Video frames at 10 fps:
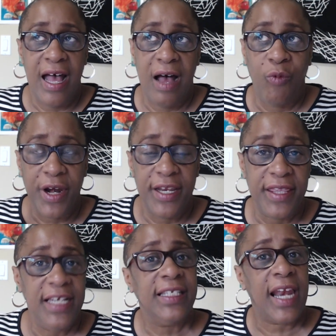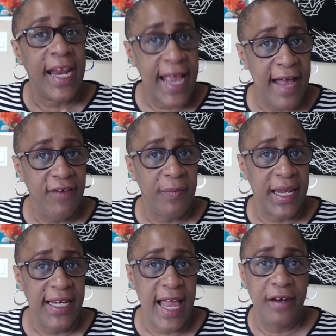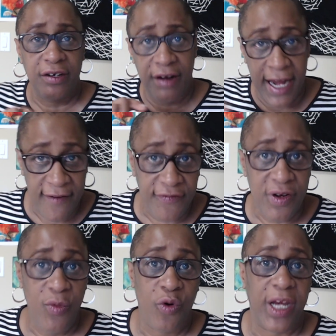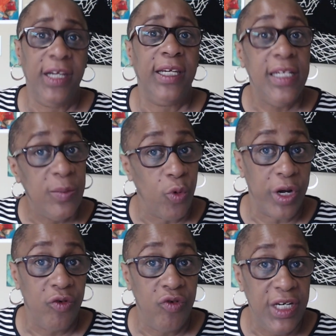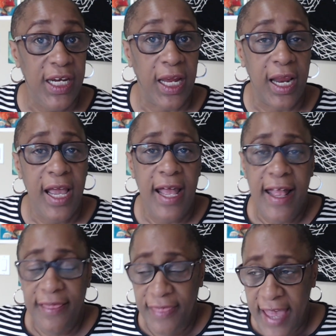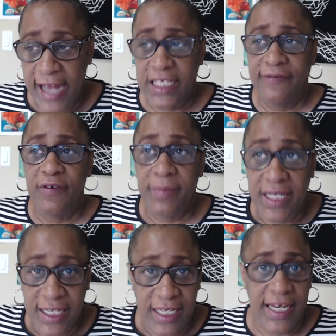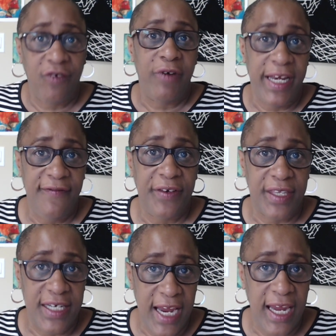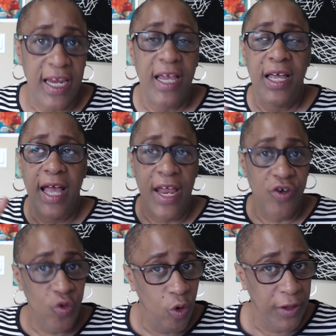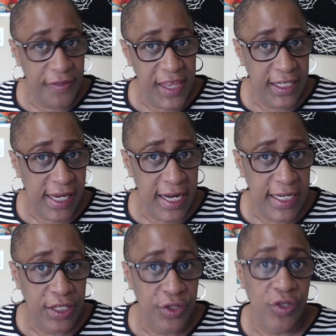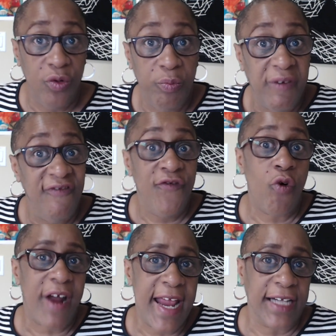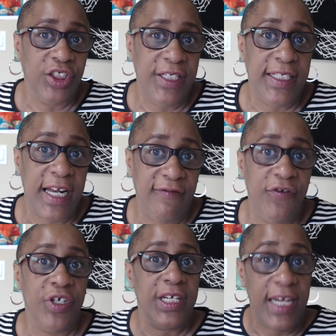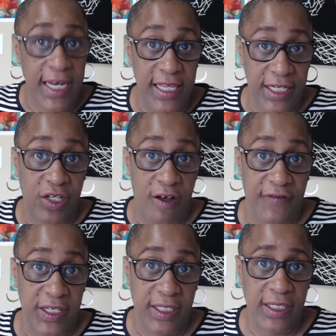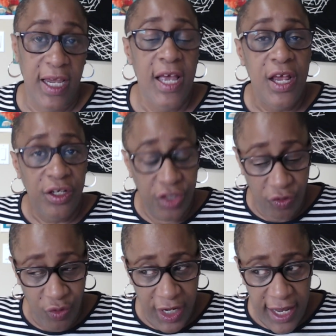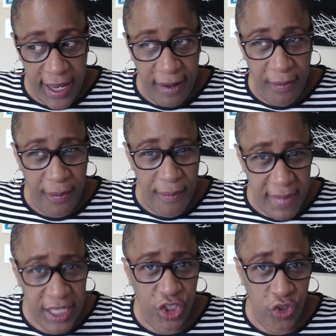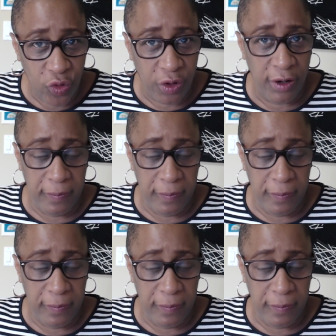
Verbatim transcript: one of the things that I have on my calendar every morning is morning routine. That's for me to get ready for the day and do all the things that I need to do before I actually set foot in this office. So, make sure